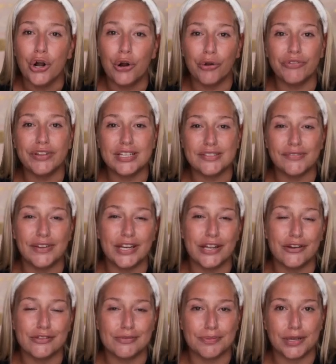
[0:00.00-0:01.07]
on these
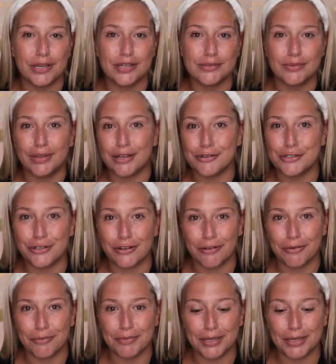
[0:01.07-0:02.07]
videos because without you, I wouldn't